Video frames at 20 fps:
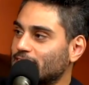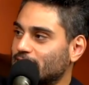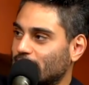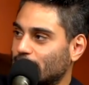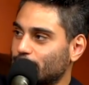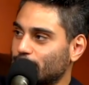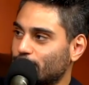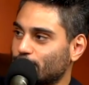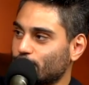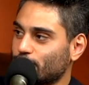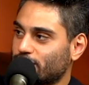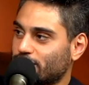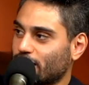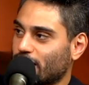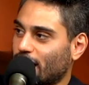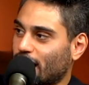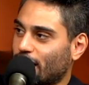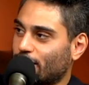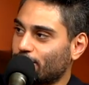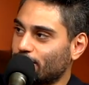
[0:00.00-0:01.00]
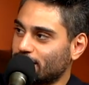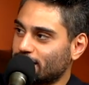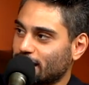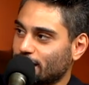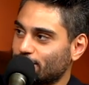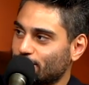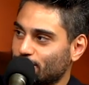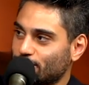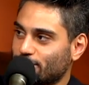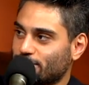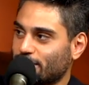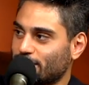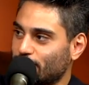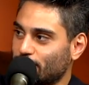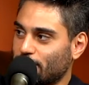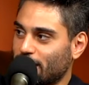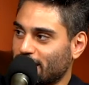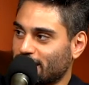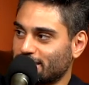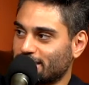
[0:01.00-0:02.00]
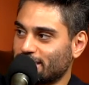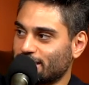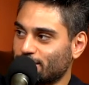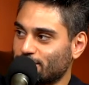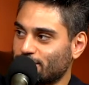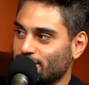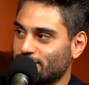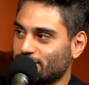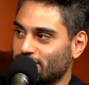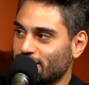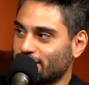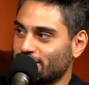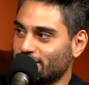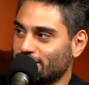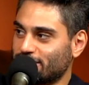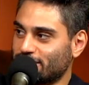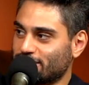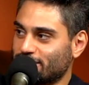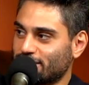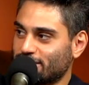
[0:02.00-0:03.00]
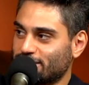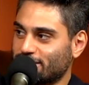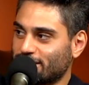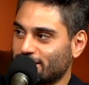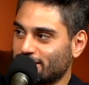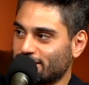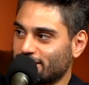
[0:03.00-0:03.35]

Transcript: times do you send it back and say you need to change this and change that and